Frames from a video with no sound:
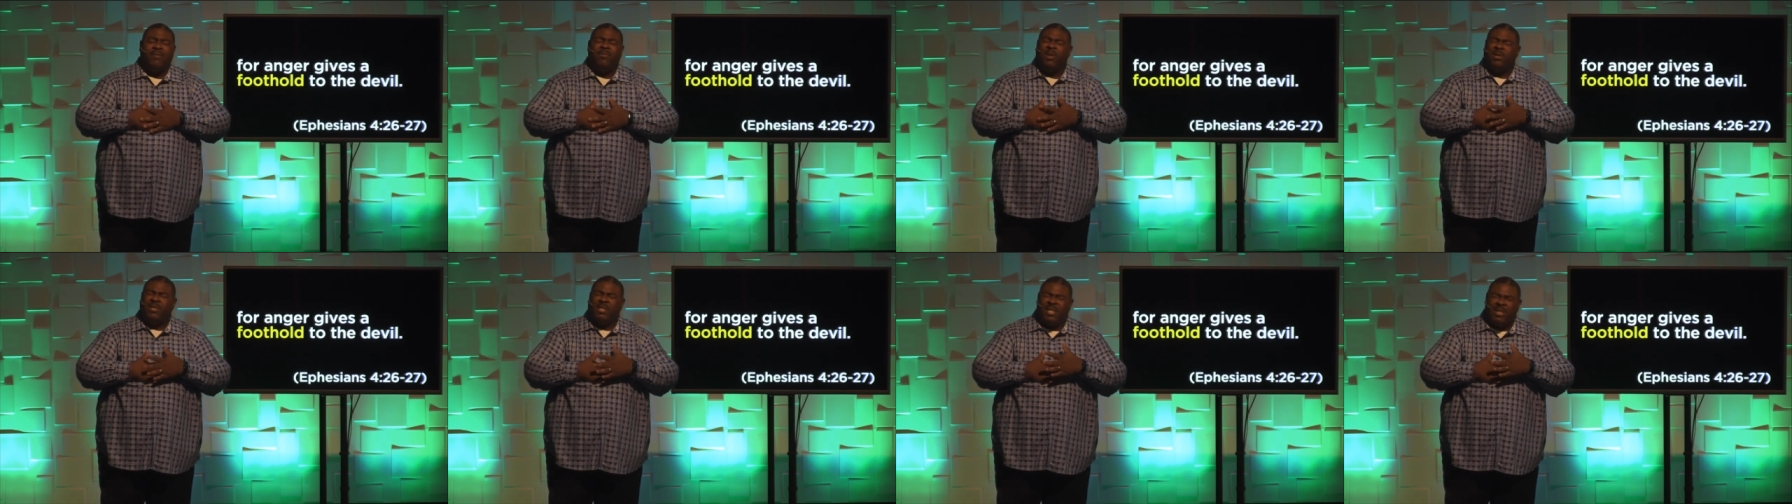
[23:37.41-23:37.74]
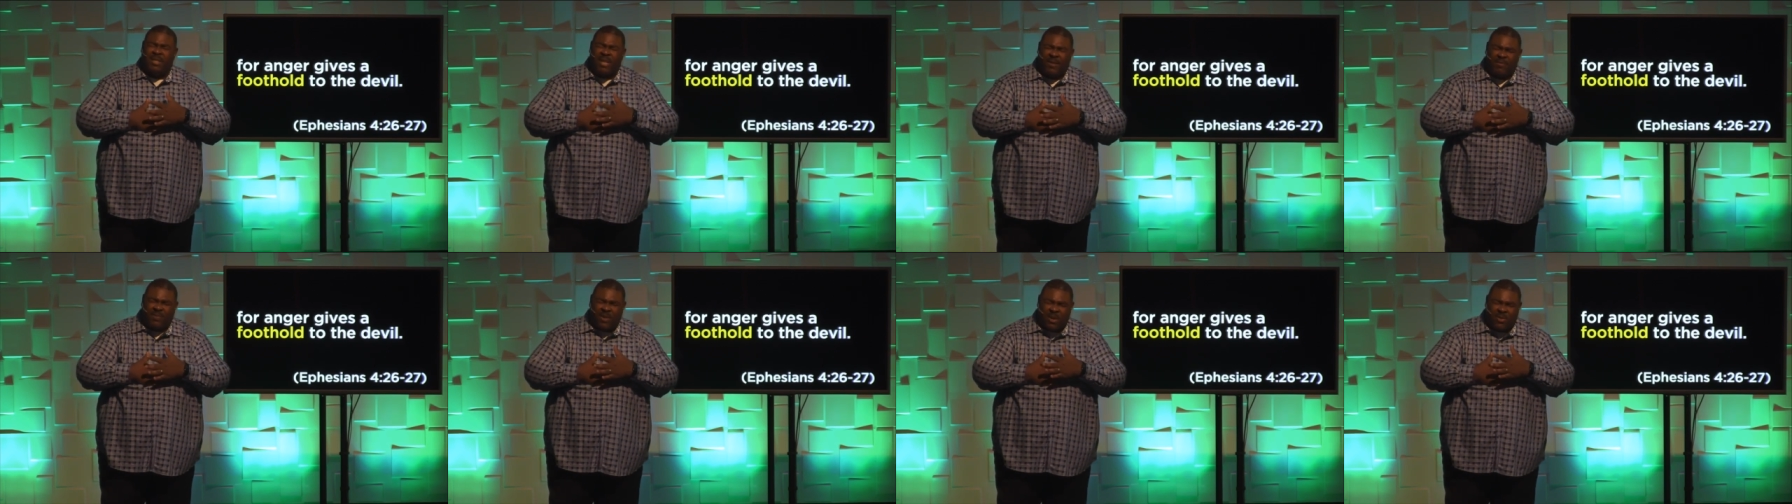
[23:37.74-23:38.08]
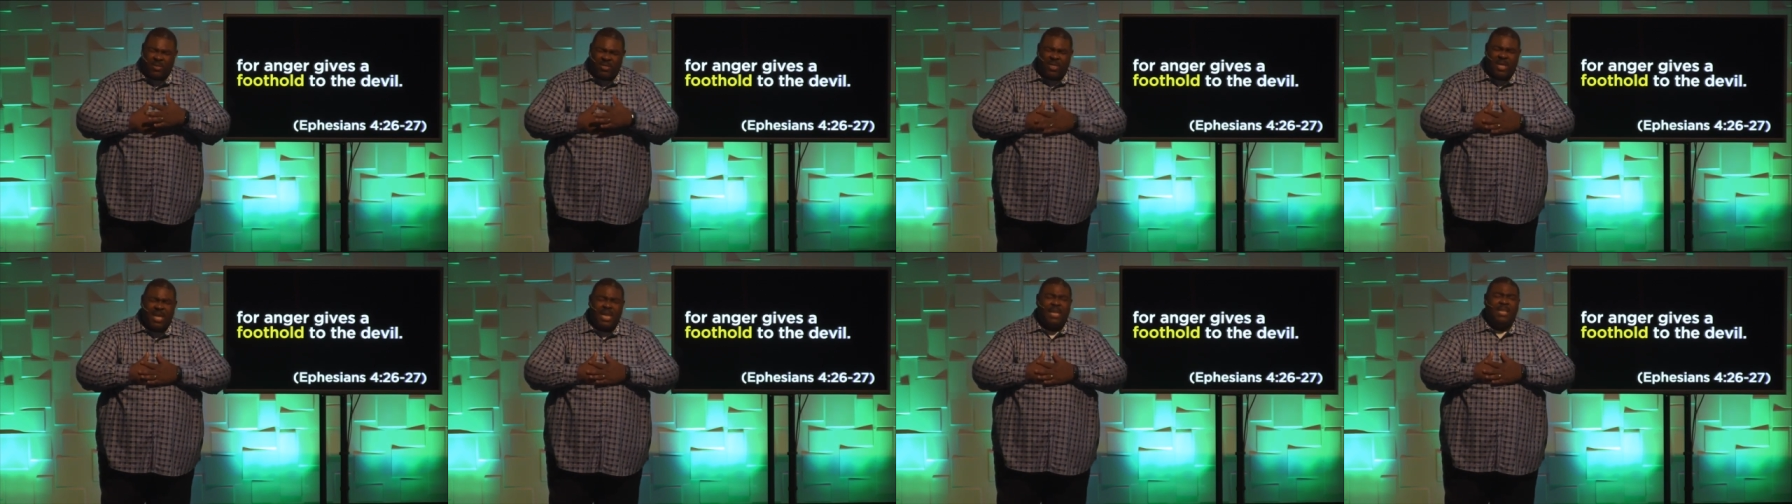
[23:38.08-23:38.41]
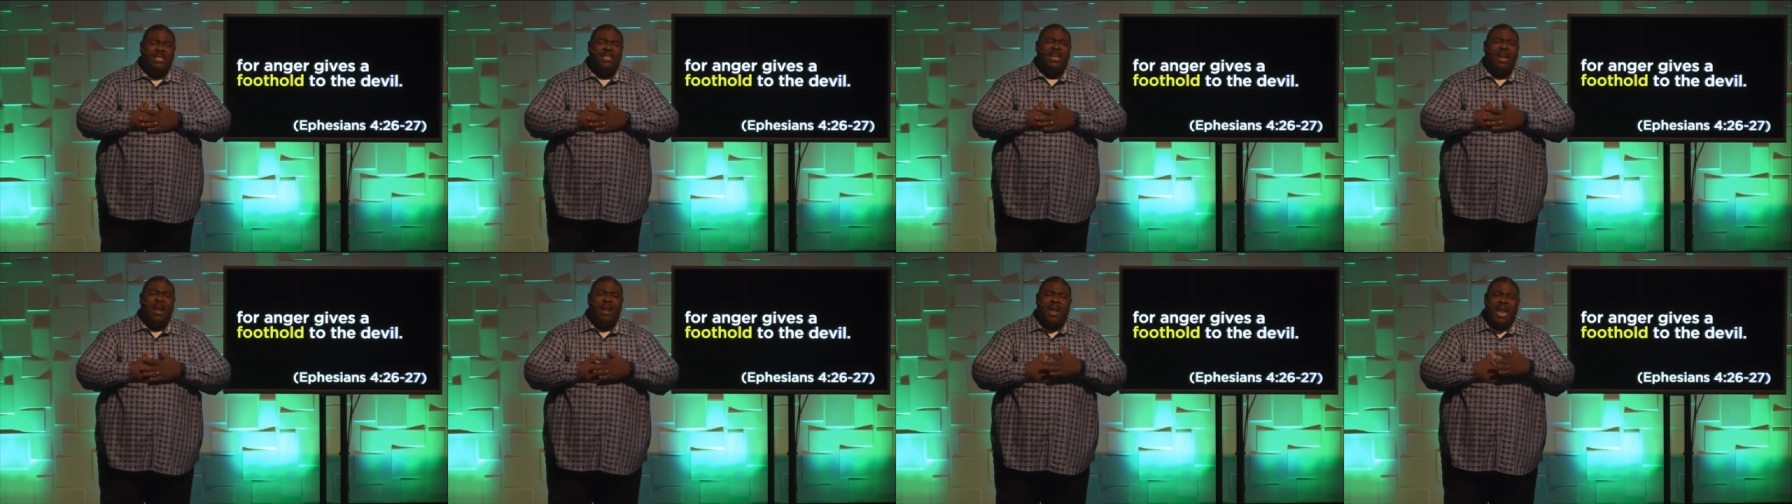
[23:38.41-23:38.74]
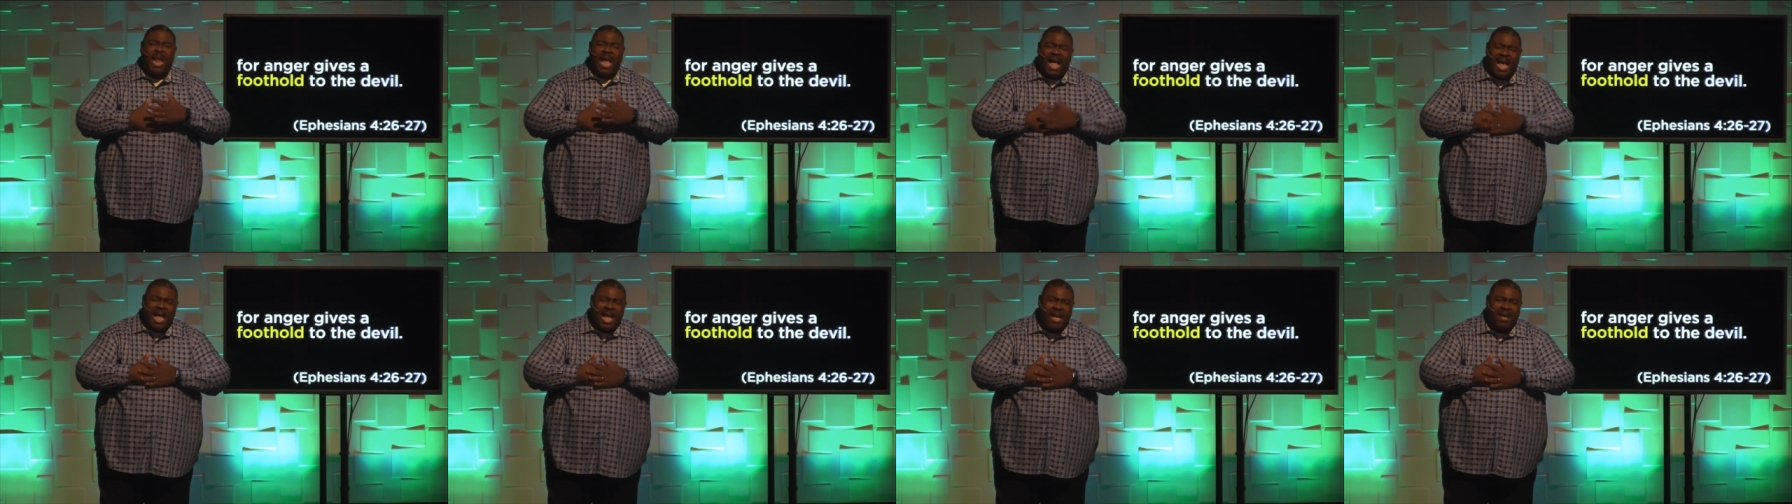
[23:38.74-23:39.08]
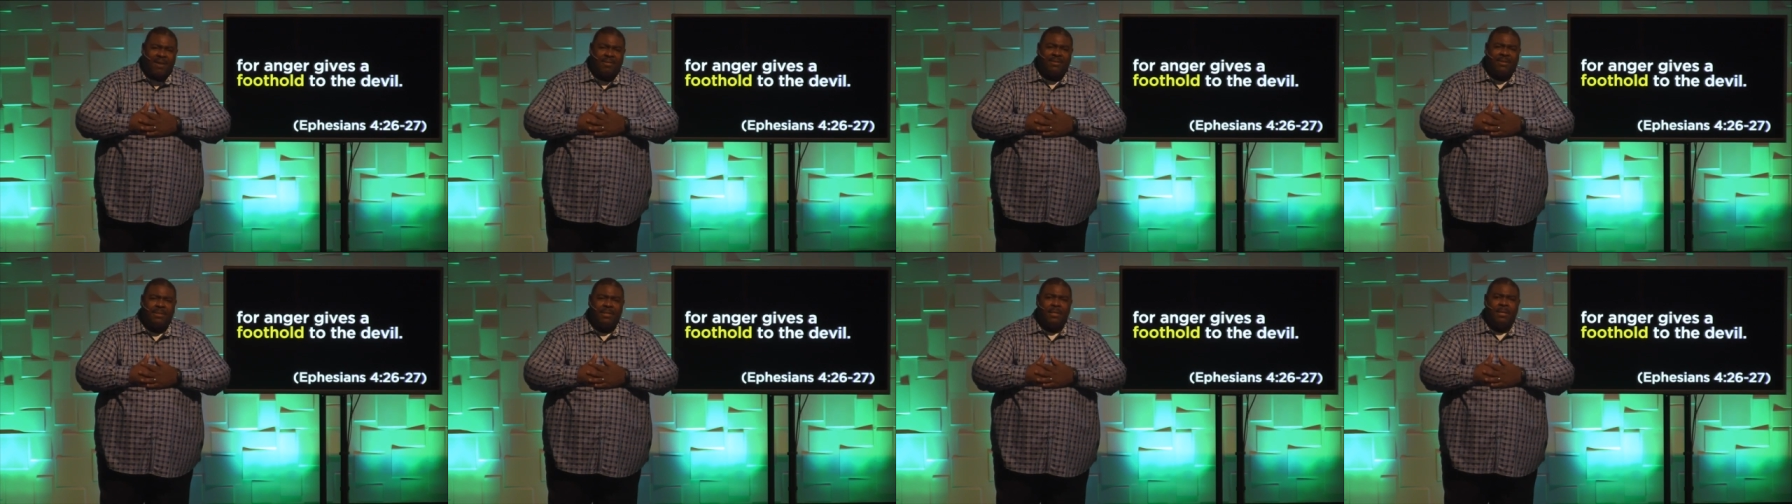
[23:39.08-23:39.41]
there's, if there are things in our
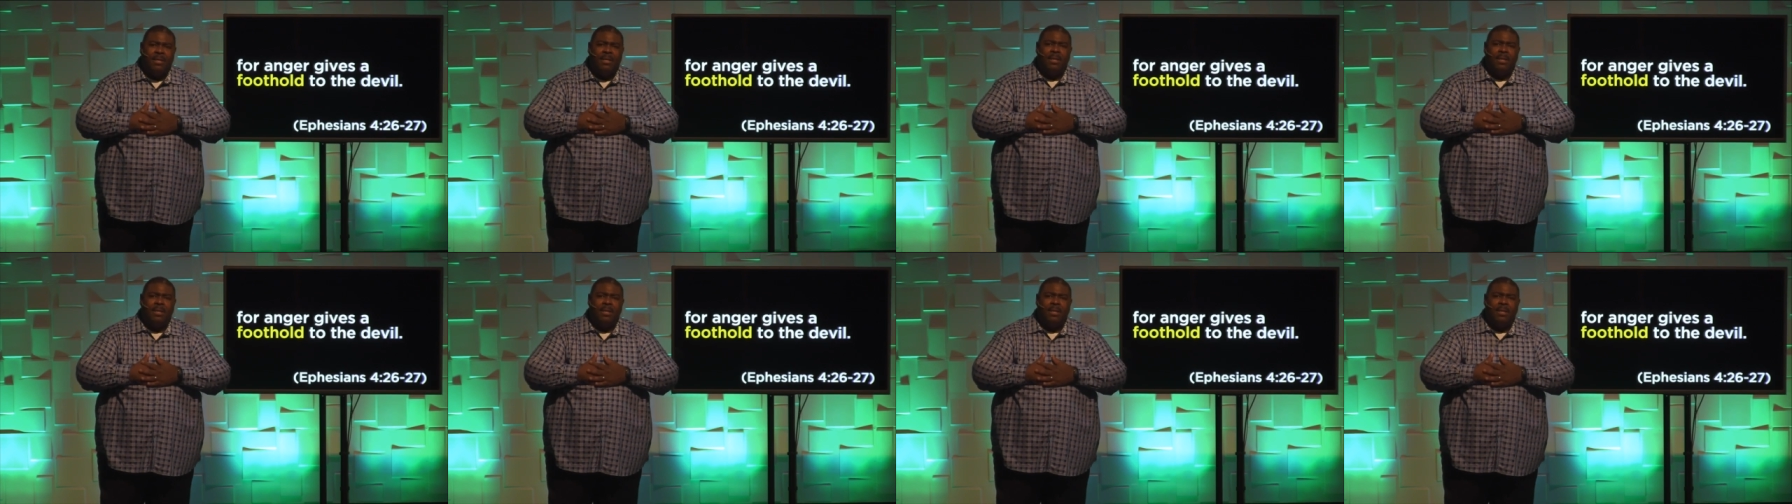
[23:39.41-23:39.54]
lives